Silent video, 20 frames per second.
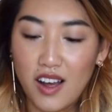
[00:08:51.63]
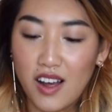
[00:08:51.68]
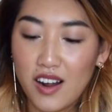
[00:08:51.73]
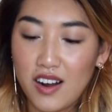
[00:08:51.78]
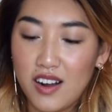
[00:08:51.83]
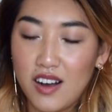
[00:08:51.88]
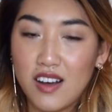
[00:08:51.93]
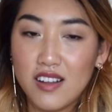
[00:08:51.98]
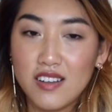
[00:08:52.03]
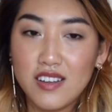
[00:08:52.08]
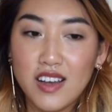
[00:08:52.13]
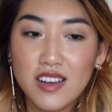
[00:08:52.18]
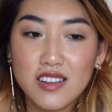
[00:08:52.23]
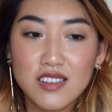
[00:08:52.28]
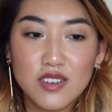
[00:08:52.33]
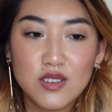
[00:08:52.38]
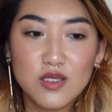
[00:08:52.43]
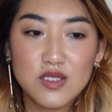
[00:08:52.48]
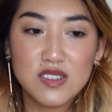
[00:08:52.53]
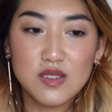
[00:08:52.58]
I got like
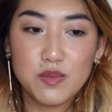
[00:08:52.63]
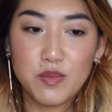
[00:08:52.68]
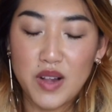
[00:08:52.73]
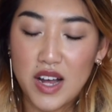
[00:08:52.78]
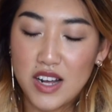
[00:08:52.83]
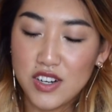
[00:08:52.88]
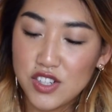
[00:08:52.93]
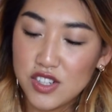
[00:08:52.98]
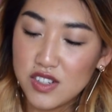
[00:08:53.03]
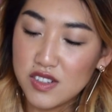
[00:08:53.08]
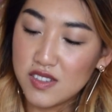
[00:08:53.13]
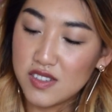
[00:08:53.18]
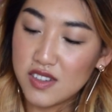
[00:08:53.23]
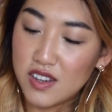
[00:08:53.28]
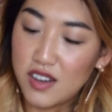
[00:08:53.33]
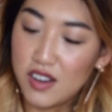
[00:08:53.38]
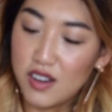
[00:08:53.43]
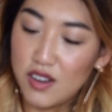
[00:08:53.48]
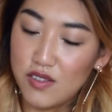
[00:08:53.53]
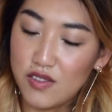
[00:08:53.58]
little splashes
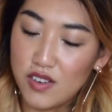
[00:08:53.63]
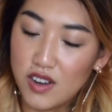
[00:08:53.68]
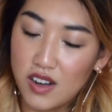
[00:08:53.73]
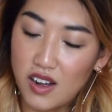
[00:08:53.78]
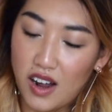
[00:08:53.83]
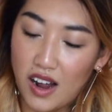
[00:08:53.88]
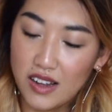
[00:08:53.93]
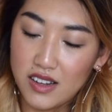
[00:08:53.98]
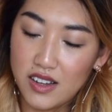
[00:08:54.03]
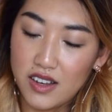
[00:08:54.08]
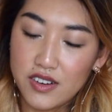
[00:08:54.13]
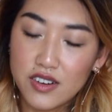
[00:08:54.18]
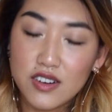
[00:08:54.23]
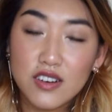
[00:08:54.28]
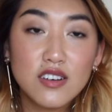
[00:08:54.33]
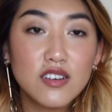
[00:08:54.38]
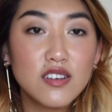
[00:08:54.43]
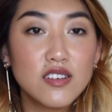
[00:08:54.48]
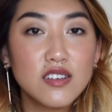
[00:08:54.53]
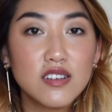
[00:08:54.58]
of
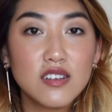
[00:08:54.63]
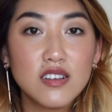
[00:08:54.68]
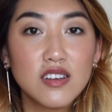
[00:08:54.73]
eyeliner